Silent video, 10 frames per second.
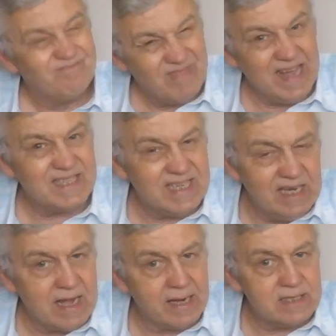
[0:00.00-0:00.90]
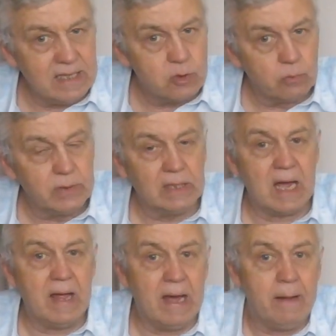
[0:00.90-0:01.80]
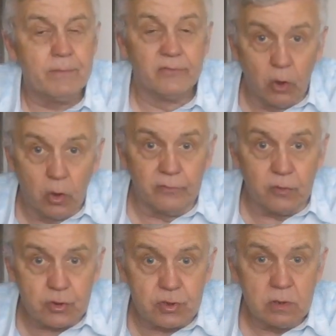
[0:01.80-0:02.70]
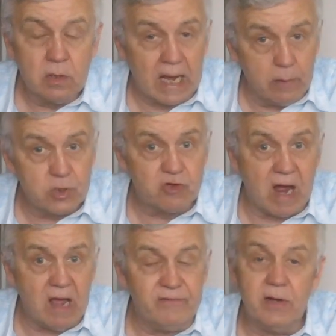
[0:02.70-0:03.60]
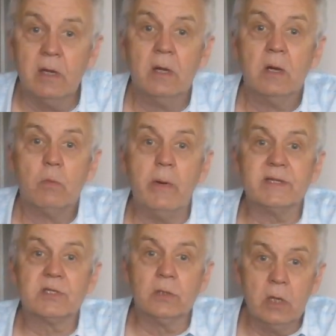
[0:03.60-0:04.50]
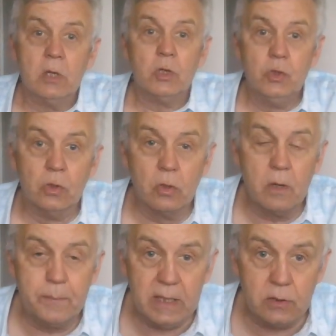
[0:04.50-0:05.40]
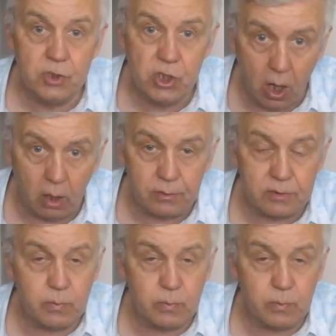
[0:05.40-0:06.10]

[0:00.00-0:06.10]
18, 19, something like that, 4 of us, I was driving, we went on a European jaunt.